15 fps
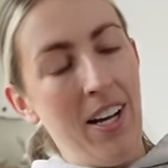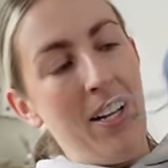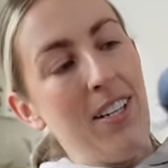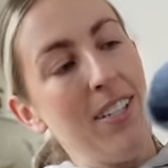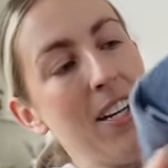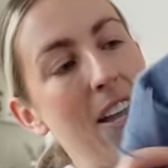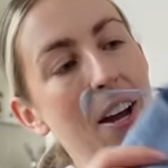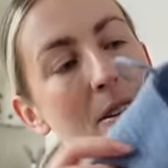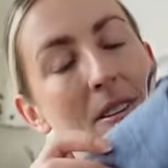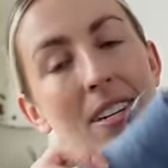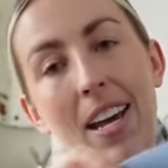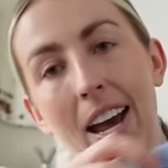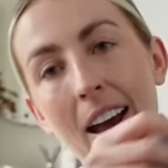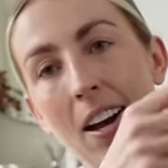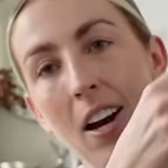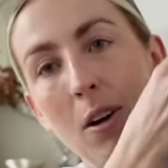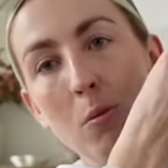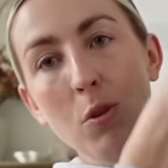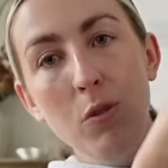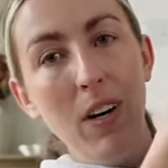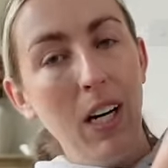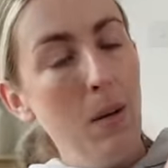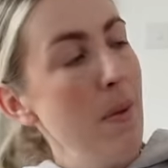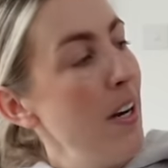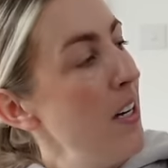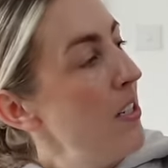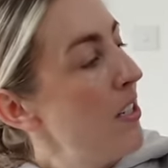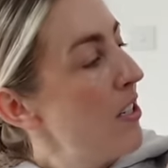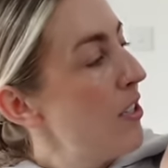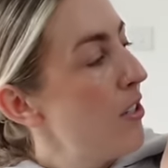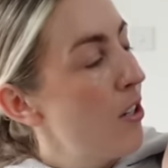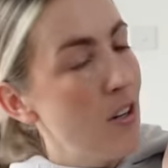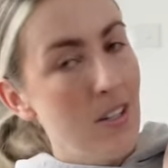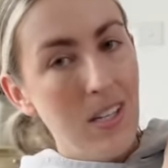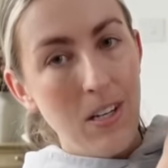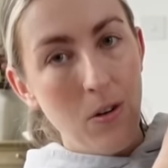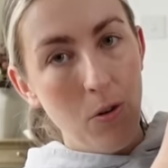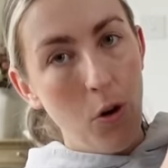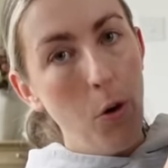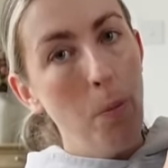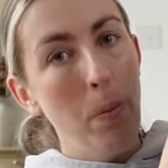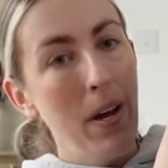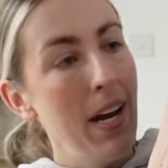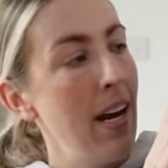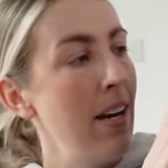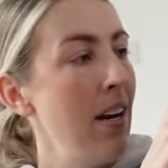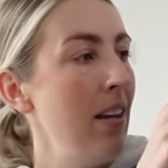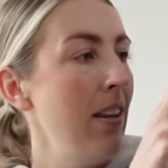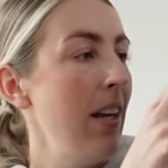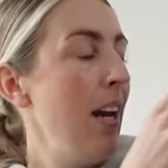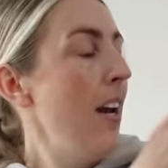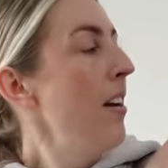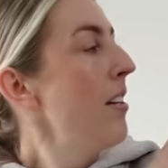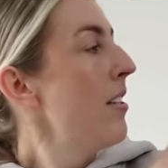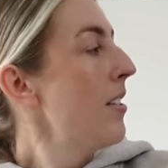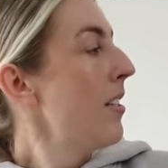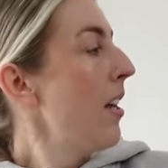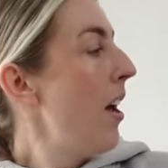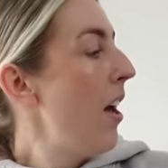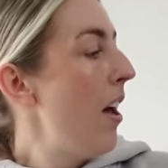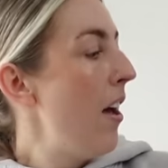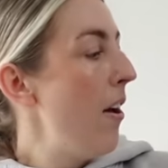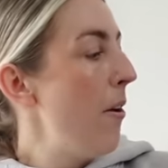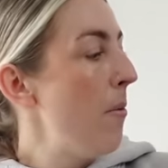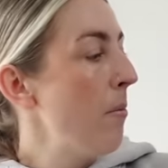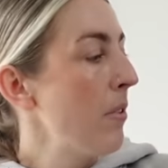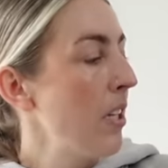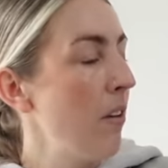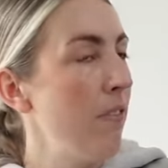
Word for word: So yeah, I would recommend sizing up in this because um,